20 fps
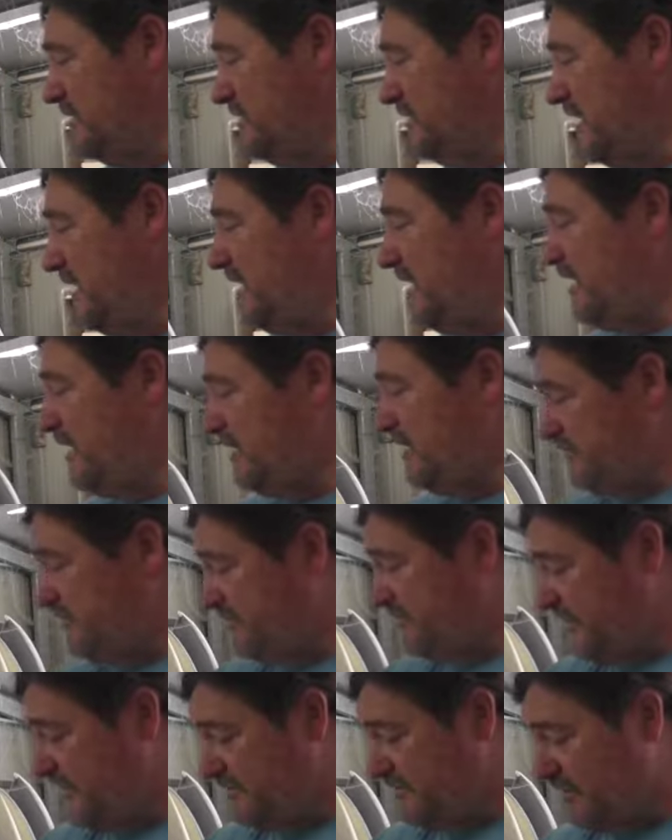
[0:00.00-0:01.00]
As
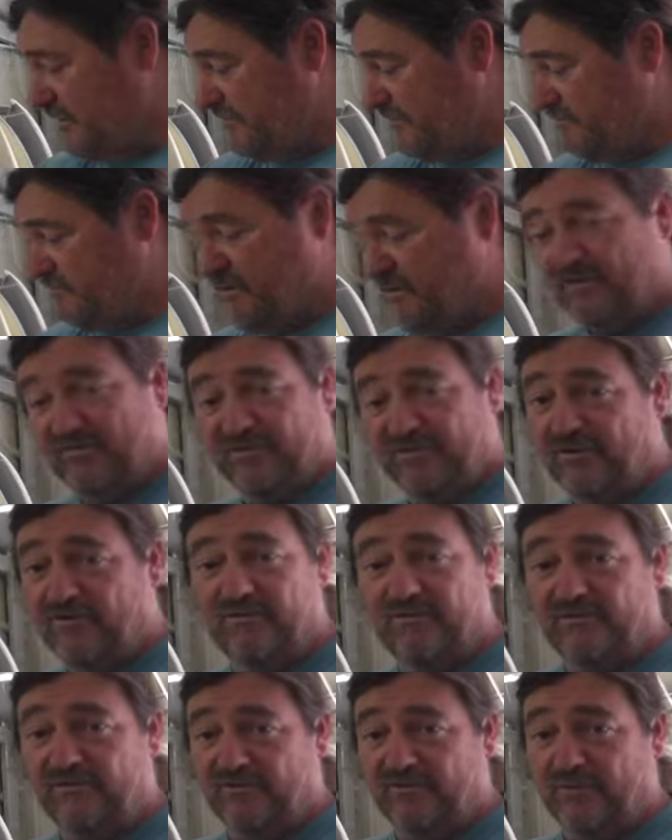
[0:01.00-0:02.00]
I said, I surf
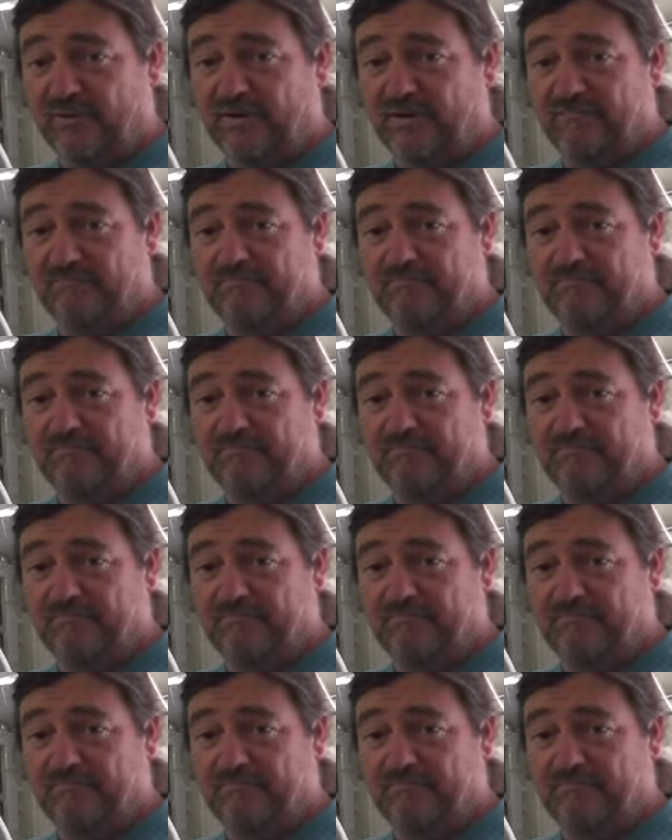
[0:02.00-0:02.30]
it as a twin.